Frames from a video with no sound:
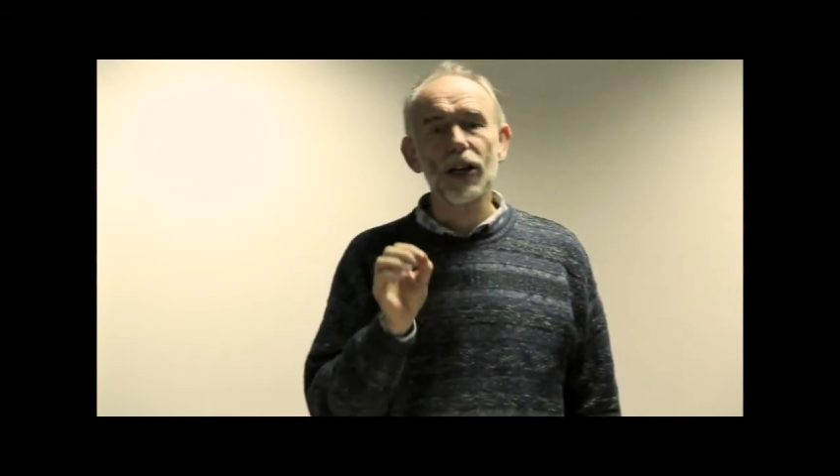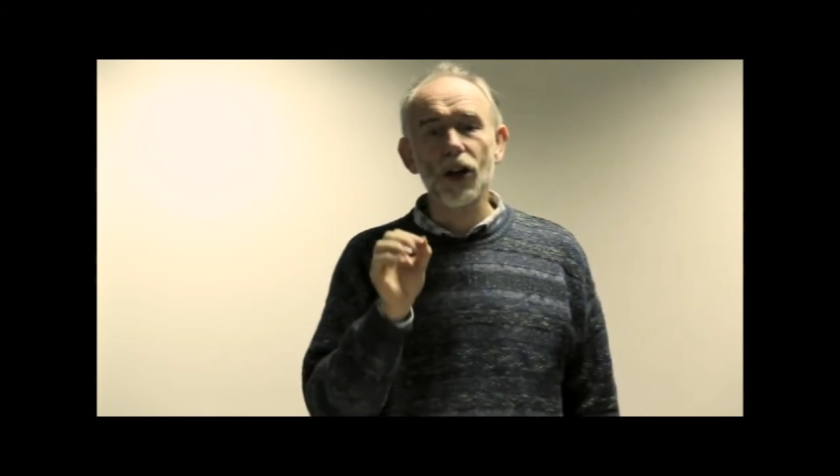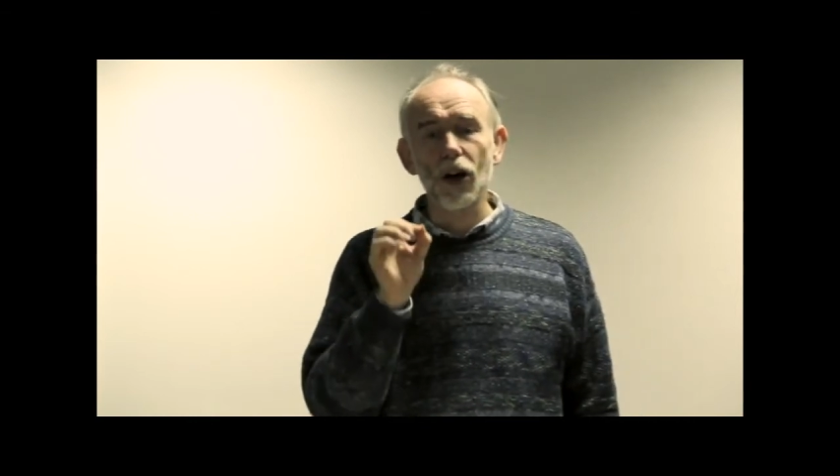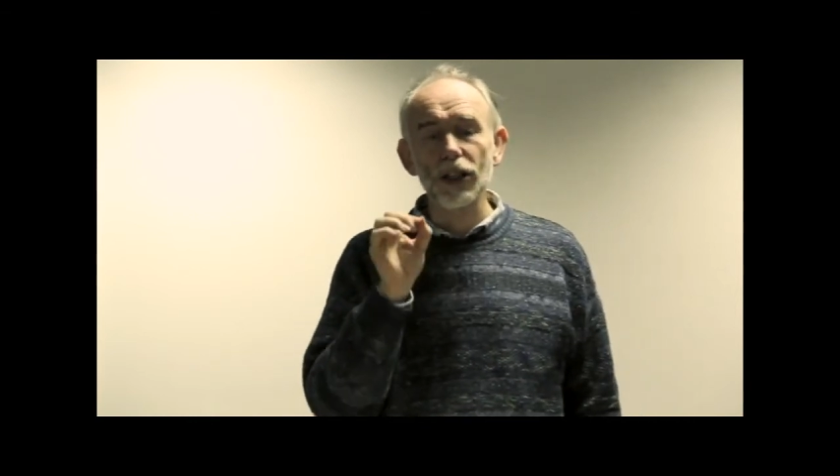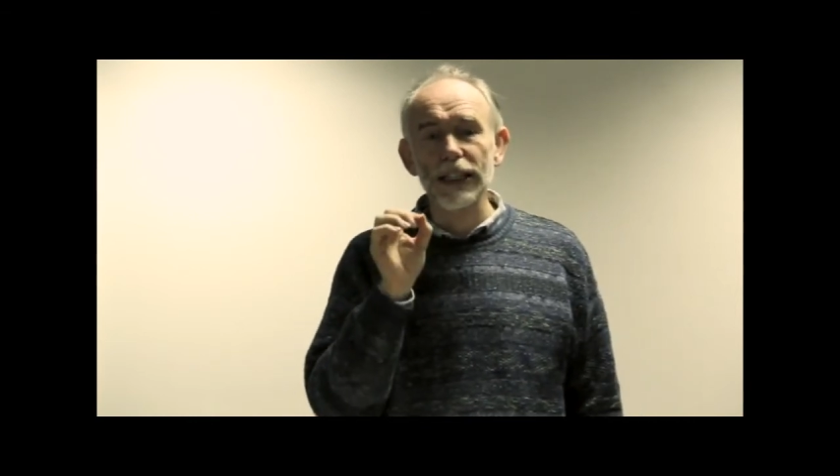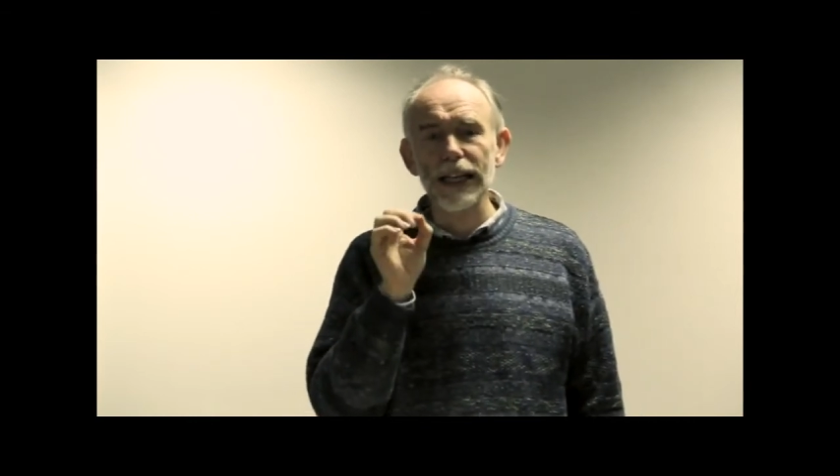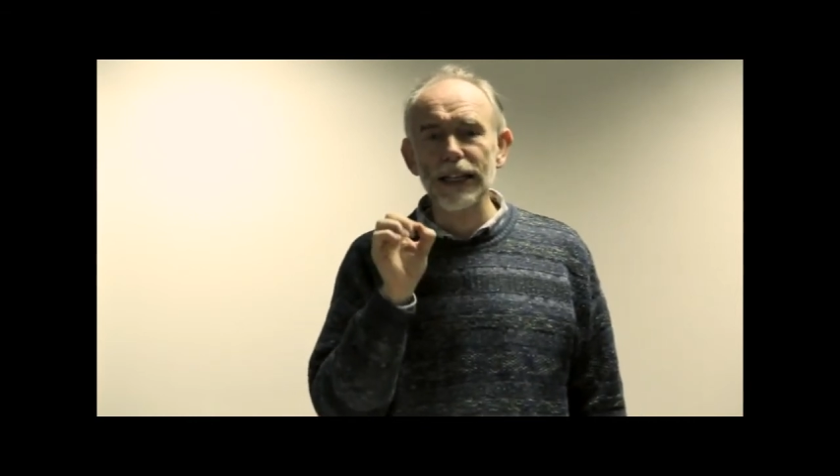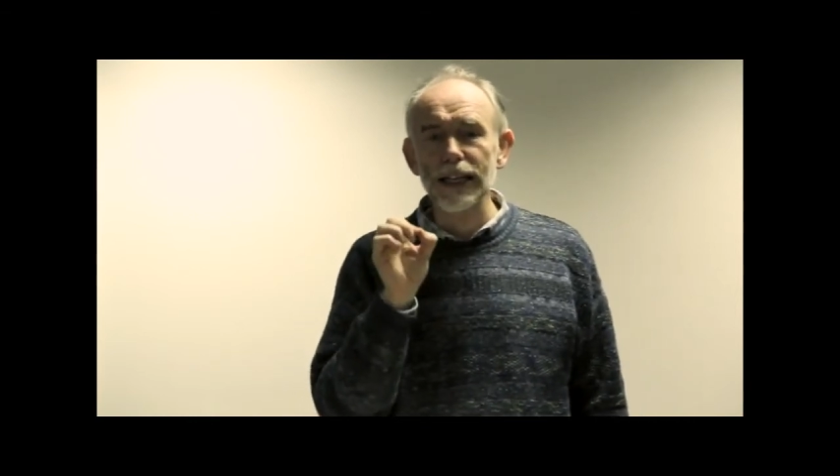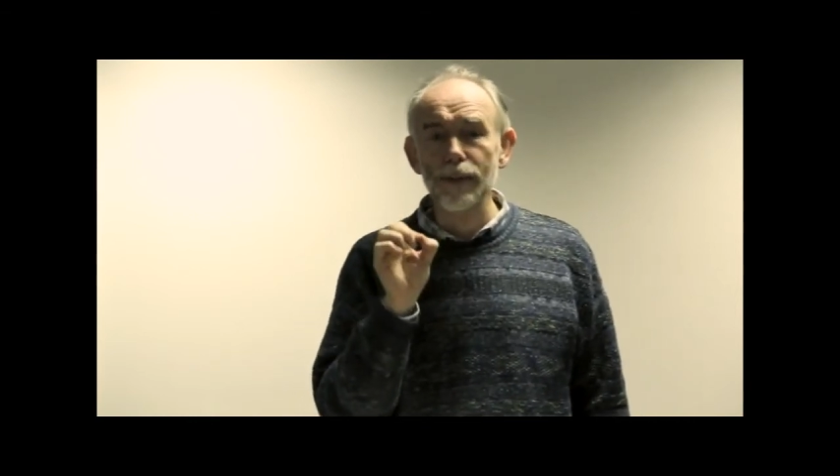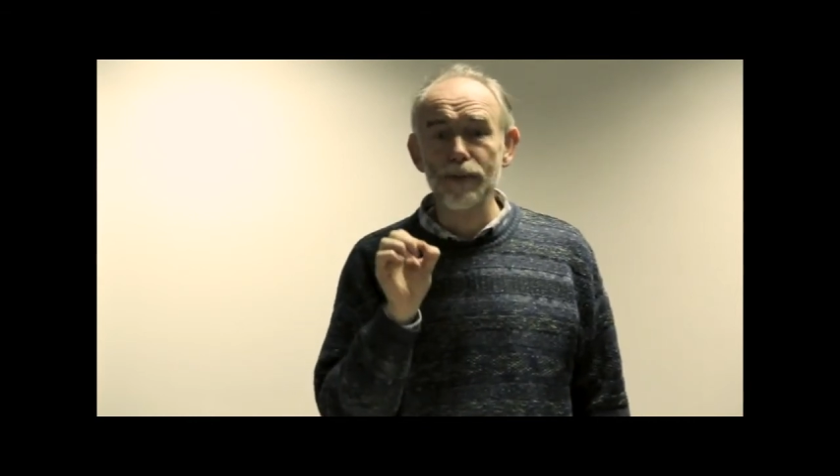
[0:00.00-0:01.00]
God
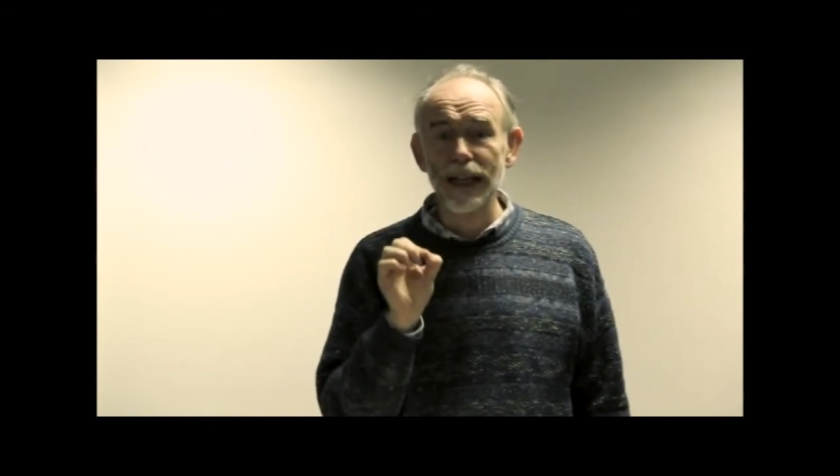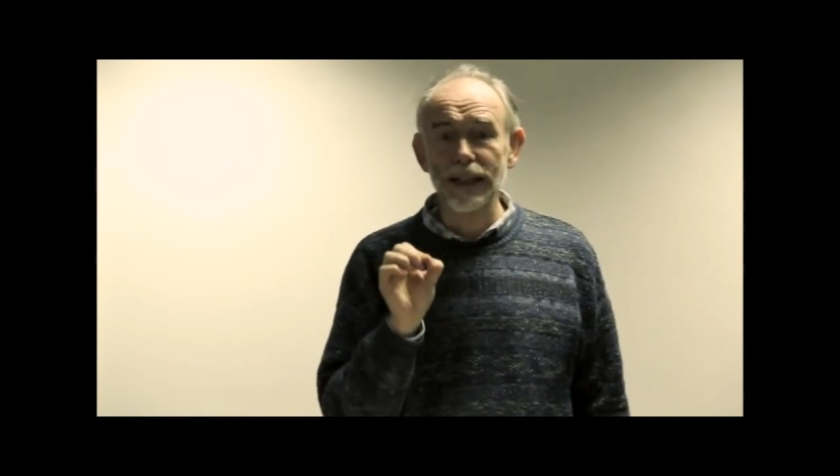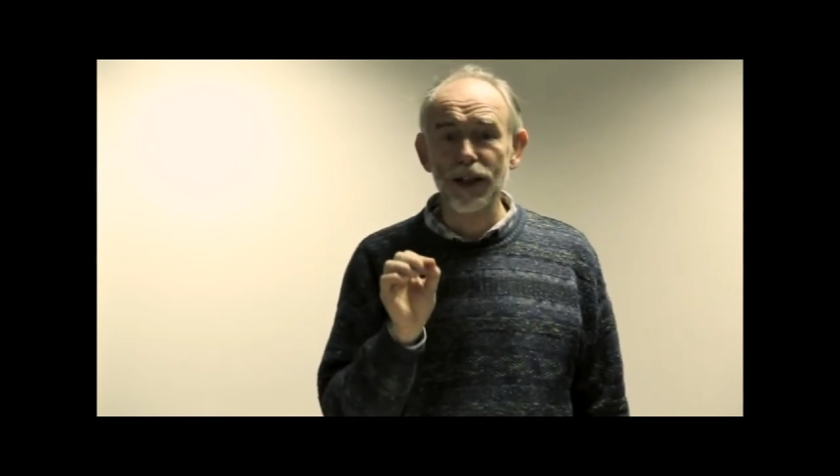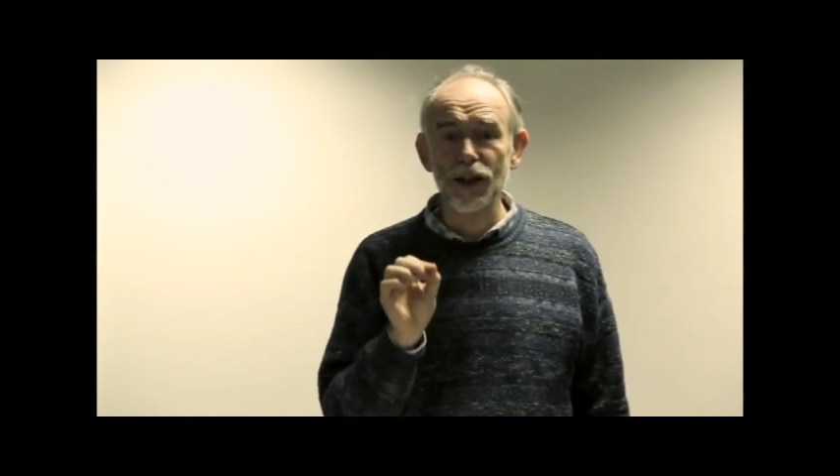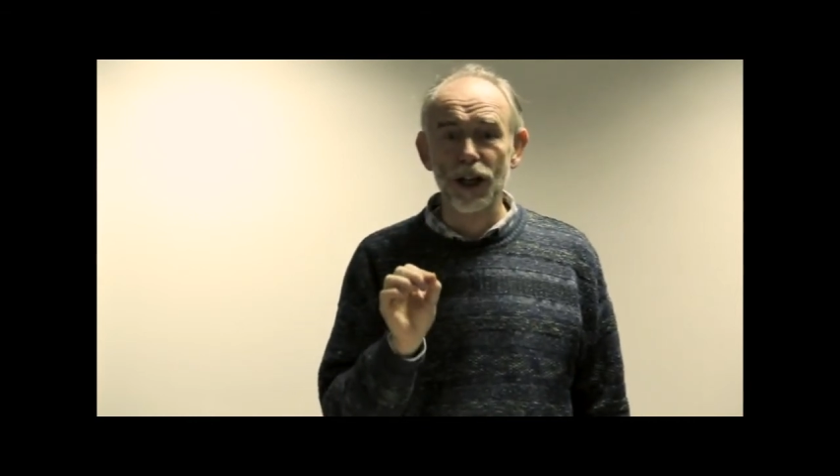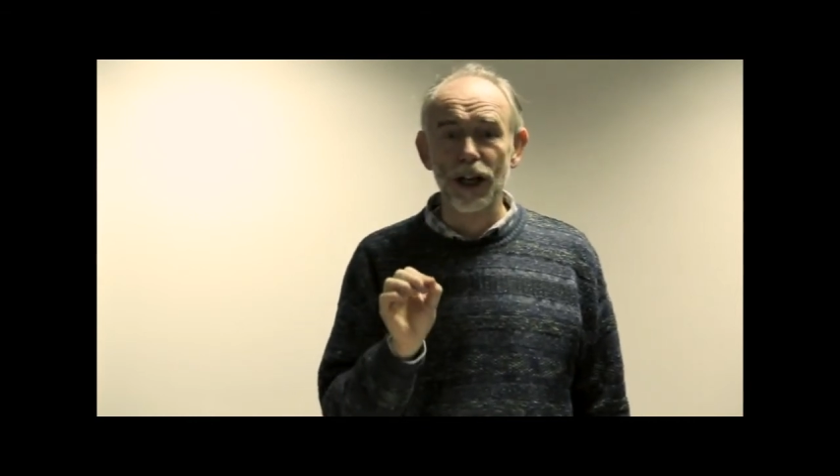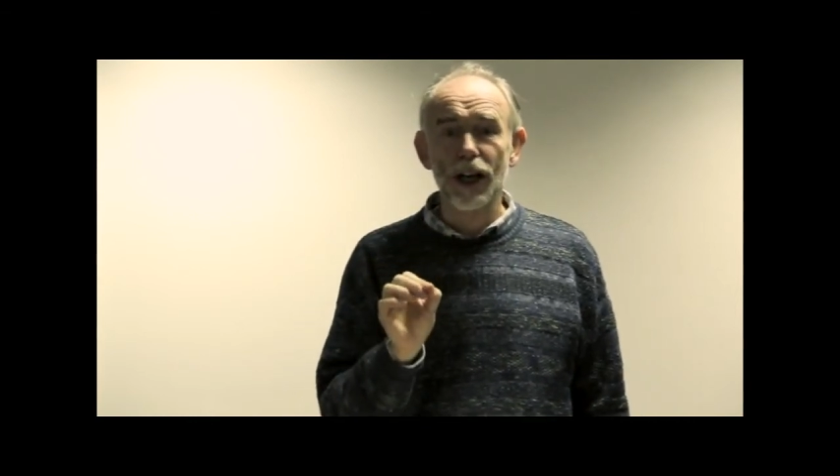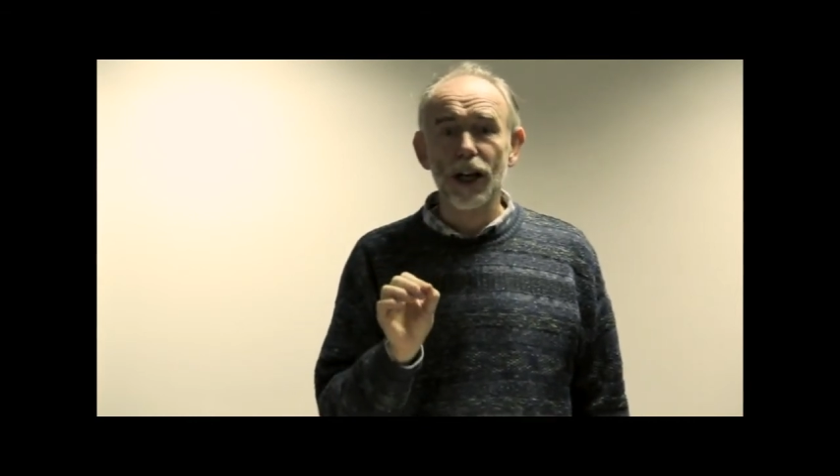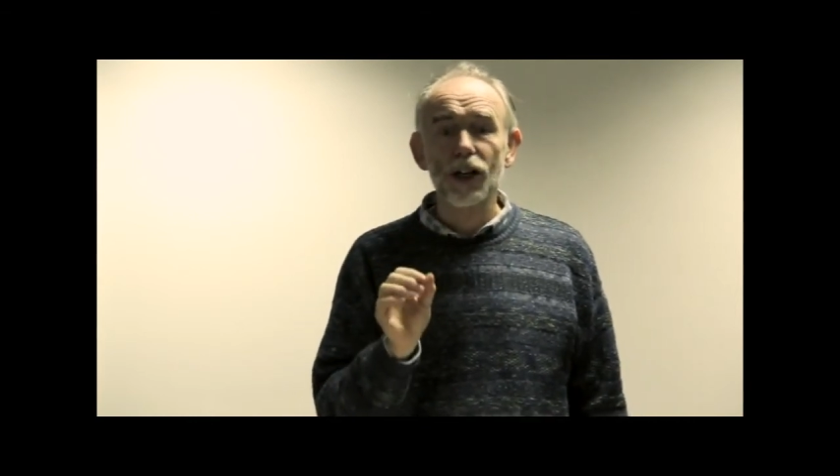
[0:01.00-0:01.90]
sending a messenger,